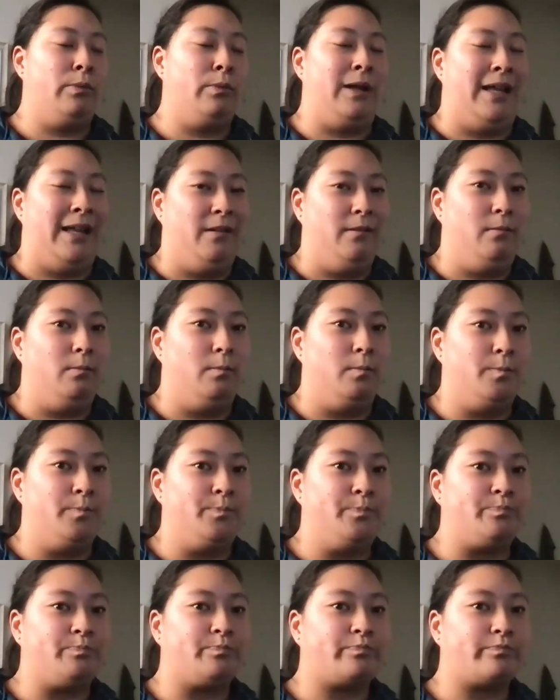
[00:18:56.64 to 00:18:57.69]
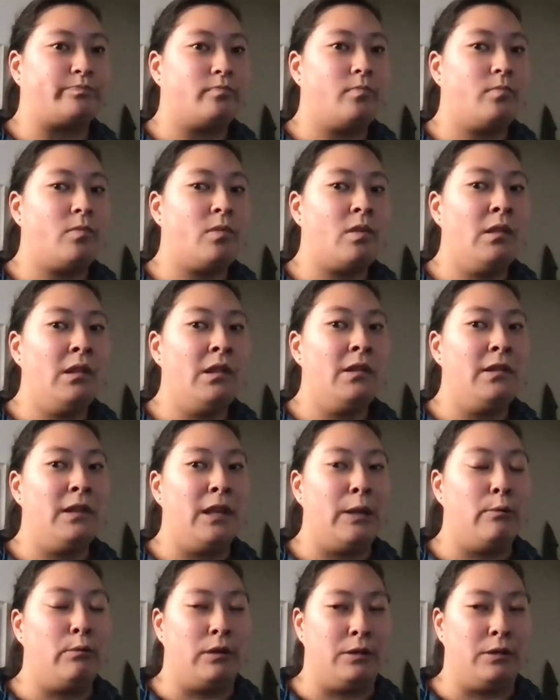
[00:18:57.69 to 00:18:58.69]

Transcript: But you